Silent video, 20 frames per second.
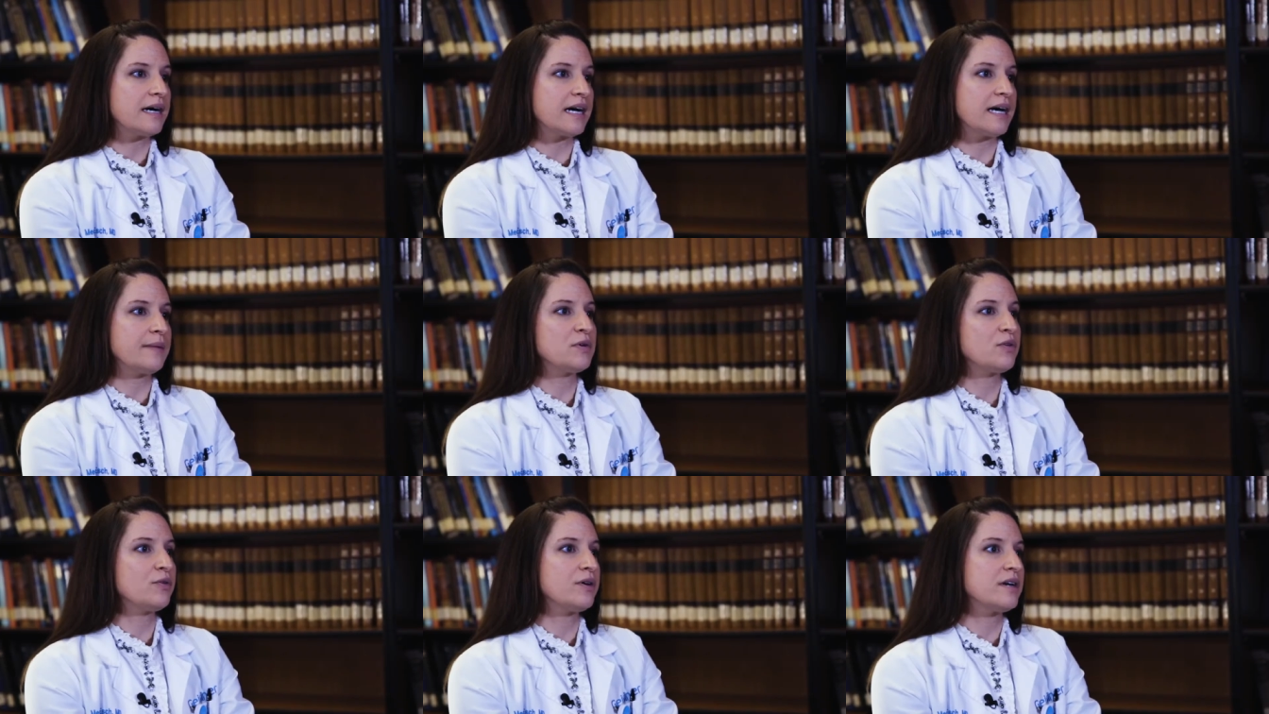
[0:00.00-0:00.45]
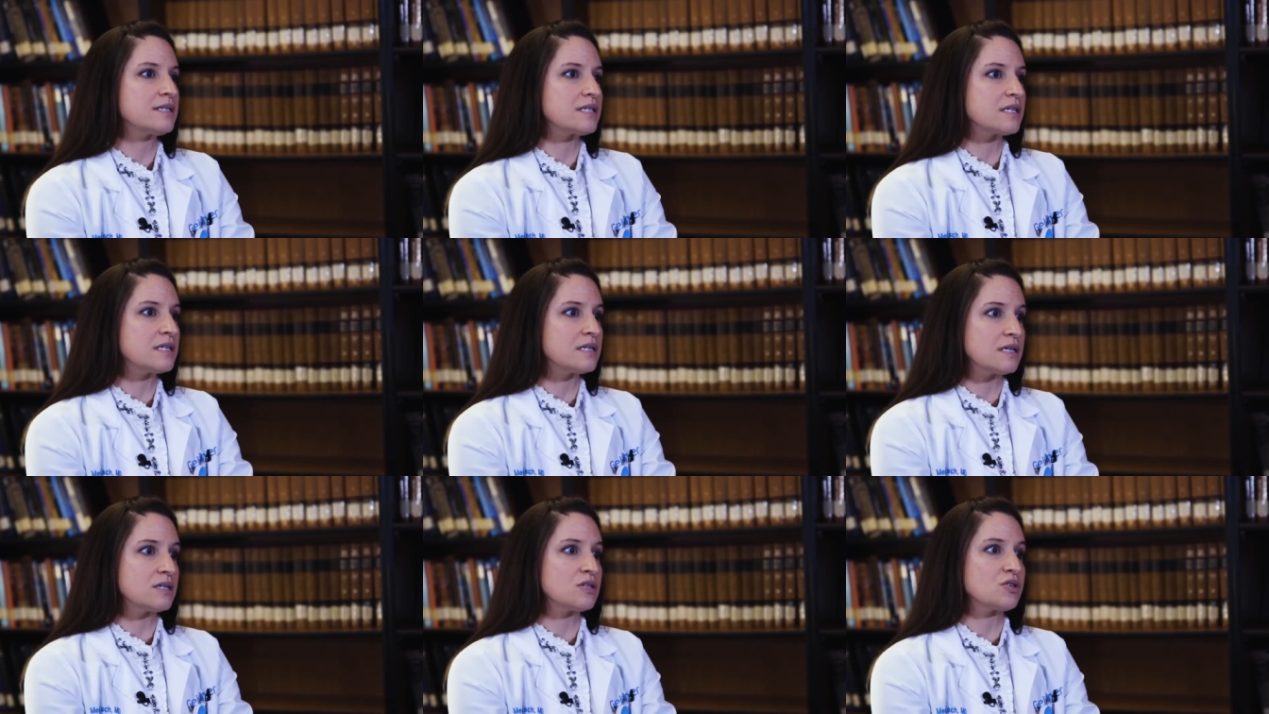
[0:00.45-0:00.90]
I'm going to
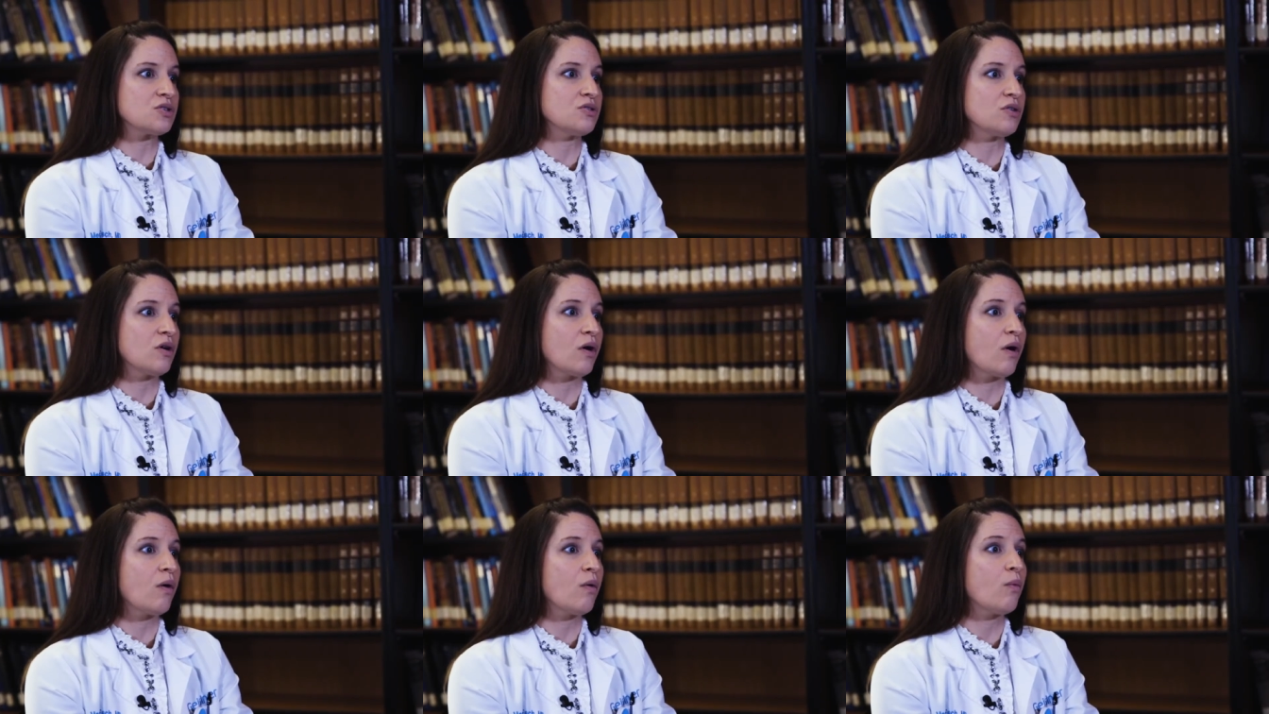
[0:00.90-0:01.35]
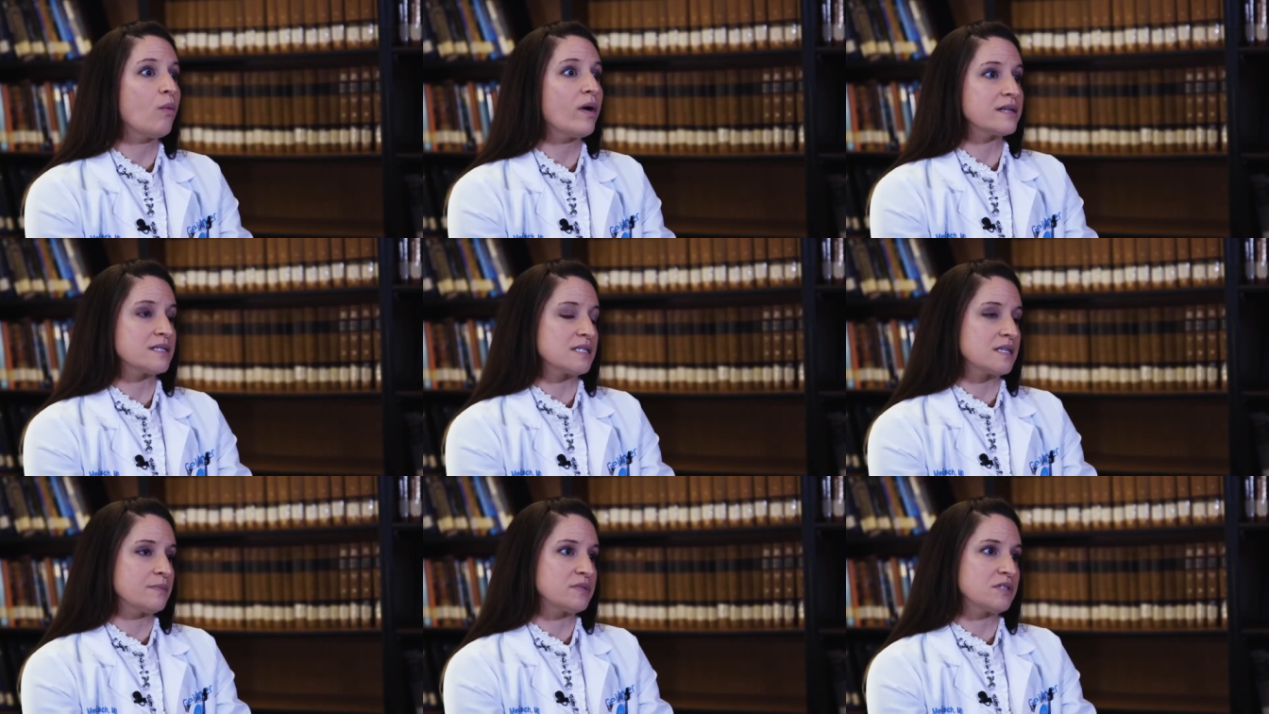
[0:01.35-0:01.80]
need to know what
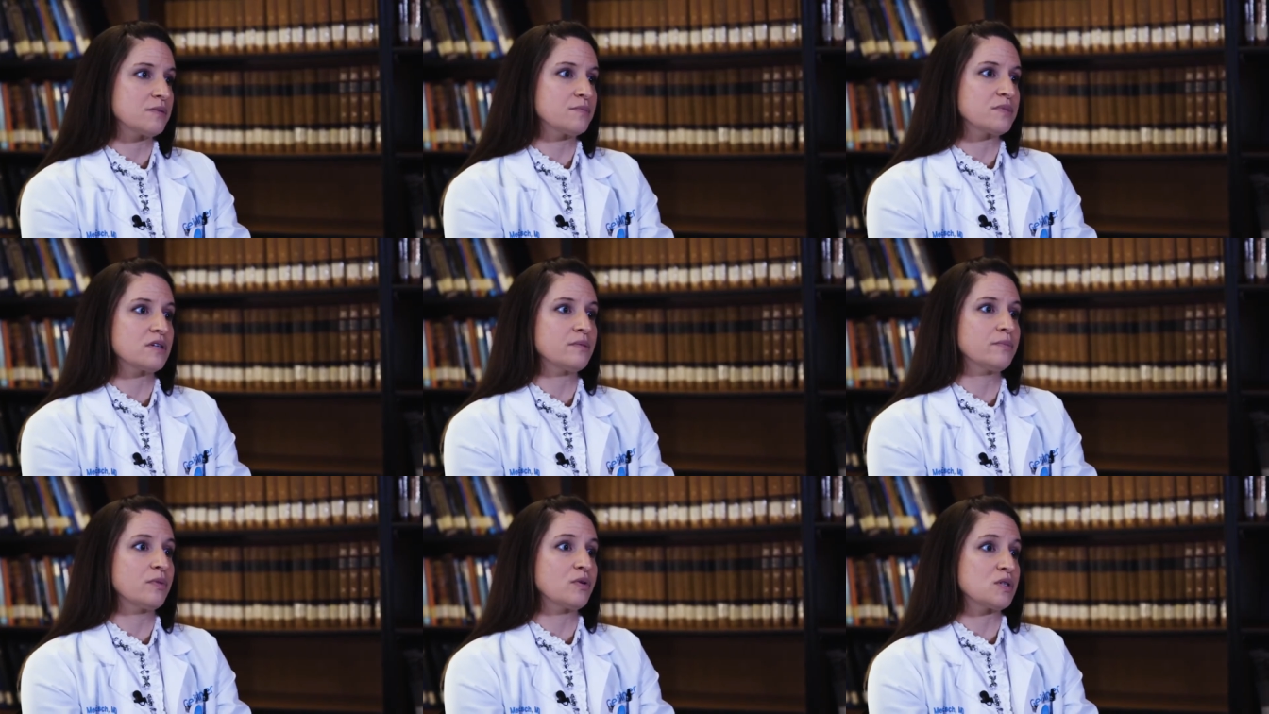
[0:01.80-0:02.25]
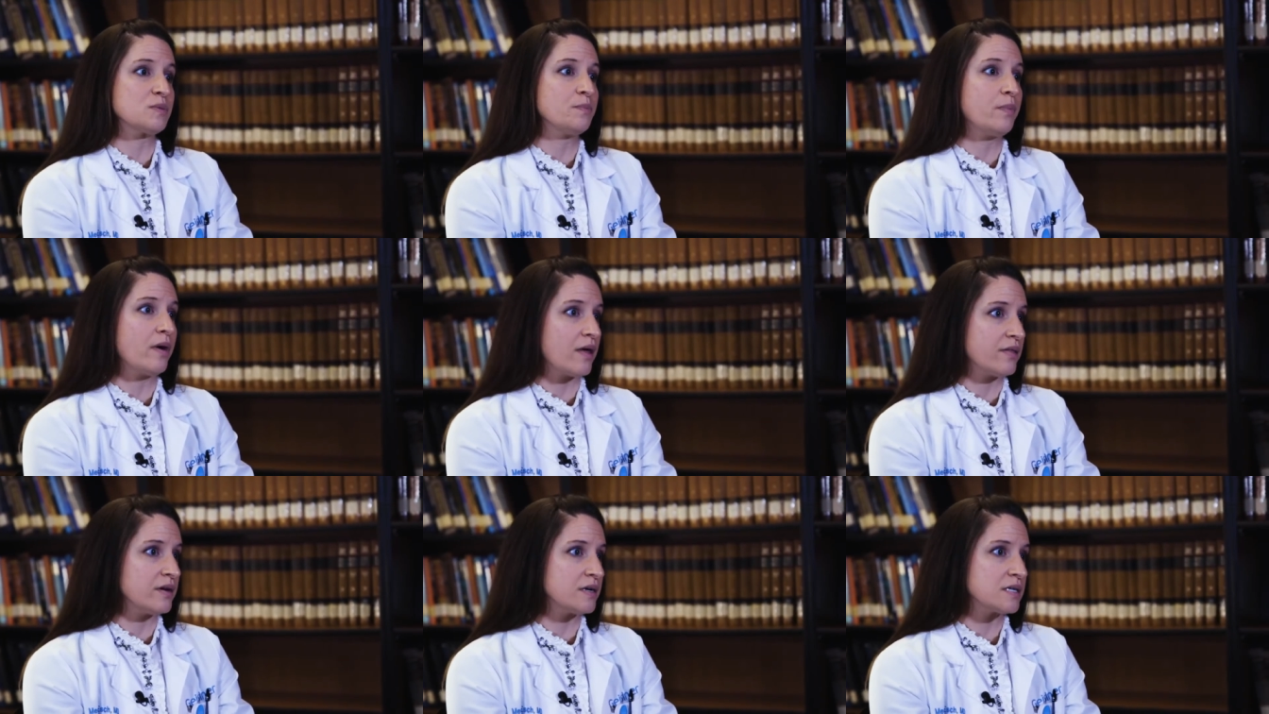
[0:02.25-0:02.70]
symptoms are most
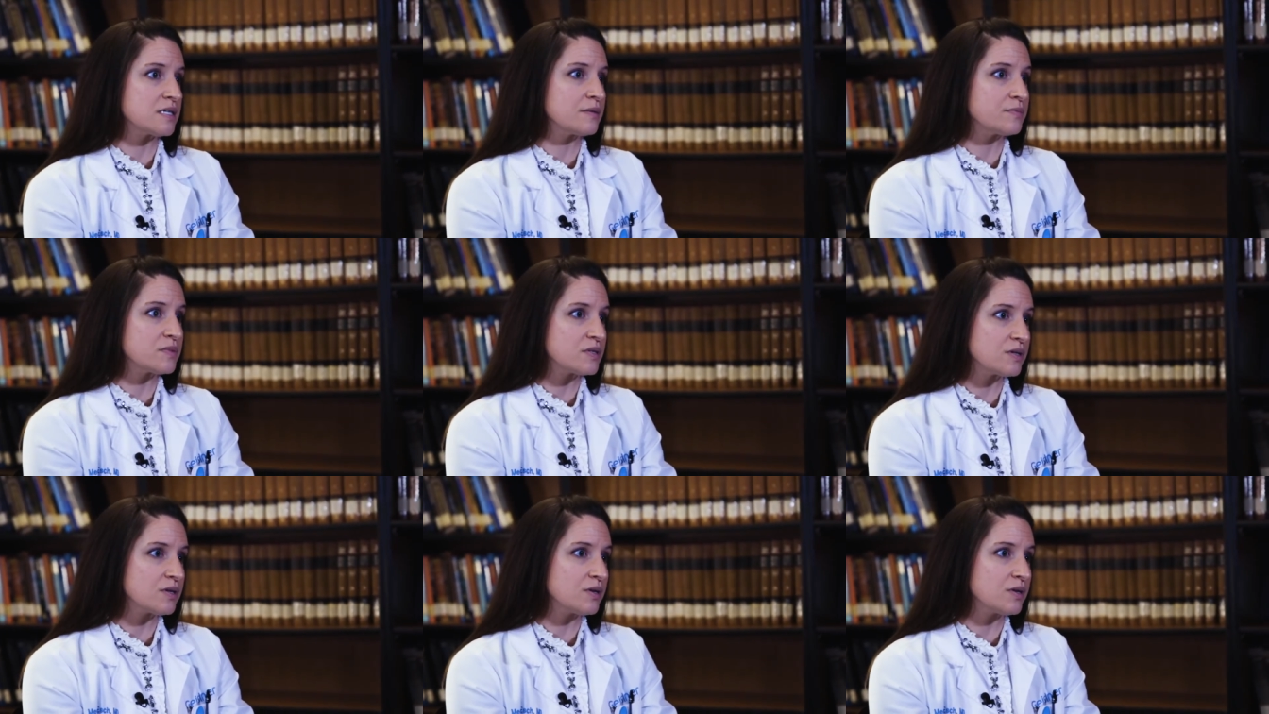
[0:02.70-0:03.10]
bothersome to